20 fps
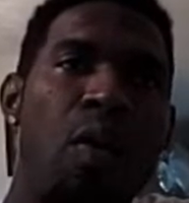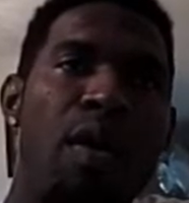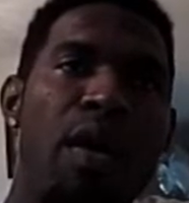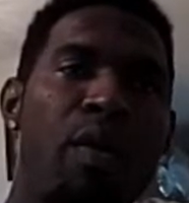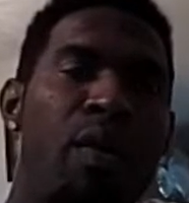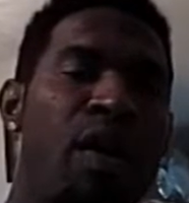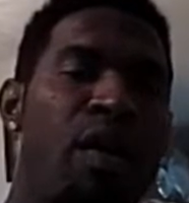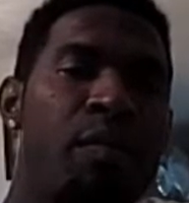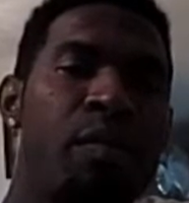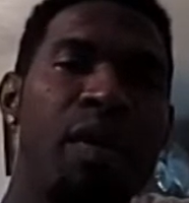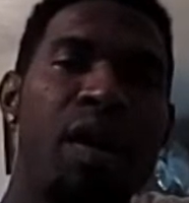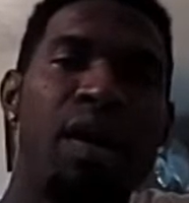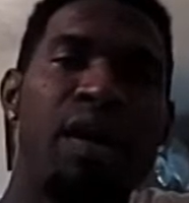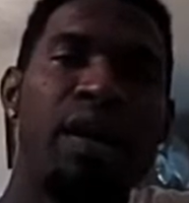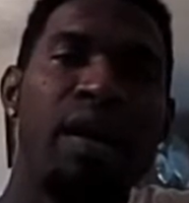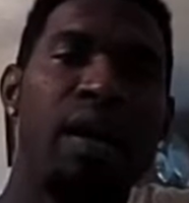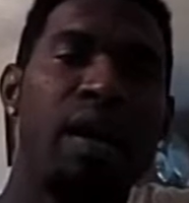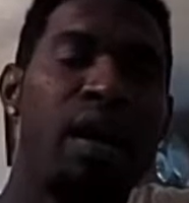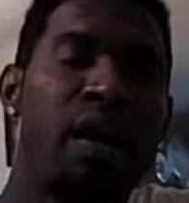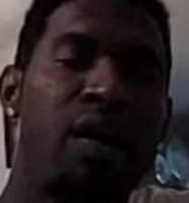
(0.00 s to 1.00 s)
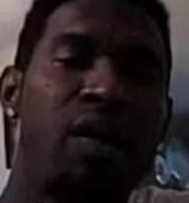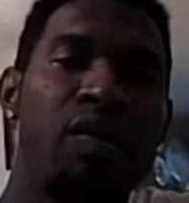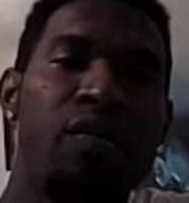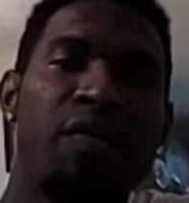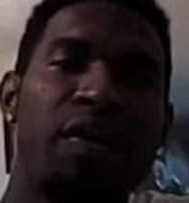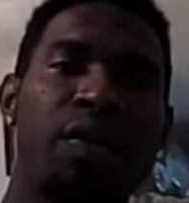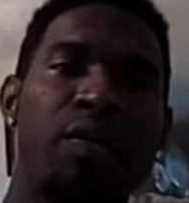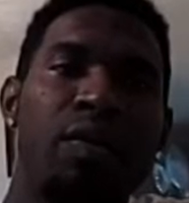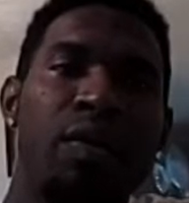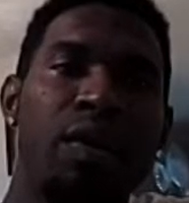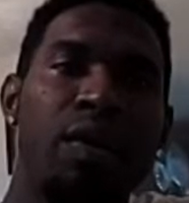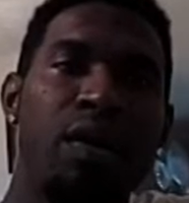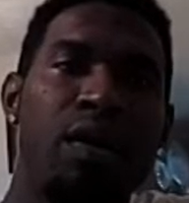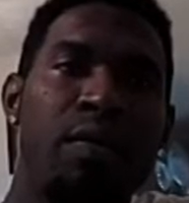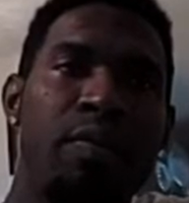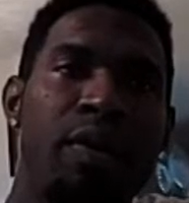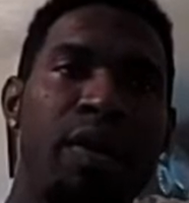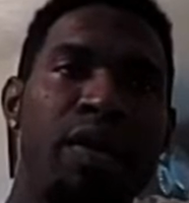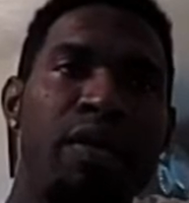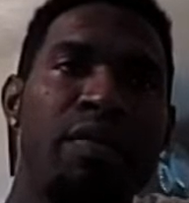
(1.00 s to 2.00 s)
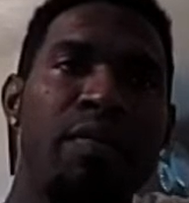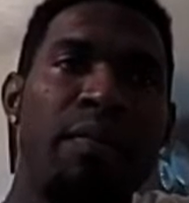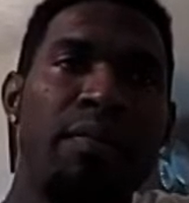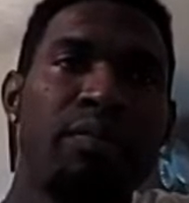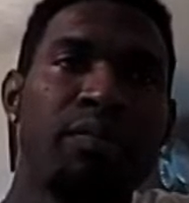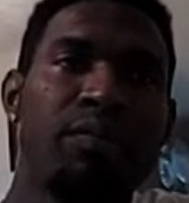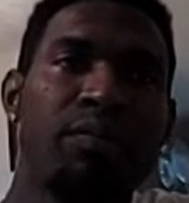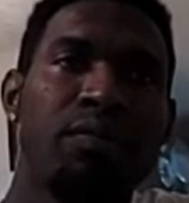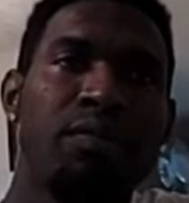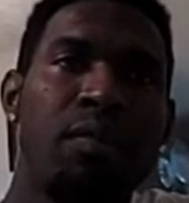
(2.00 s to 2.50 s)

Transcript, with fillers: we're all over the world, man.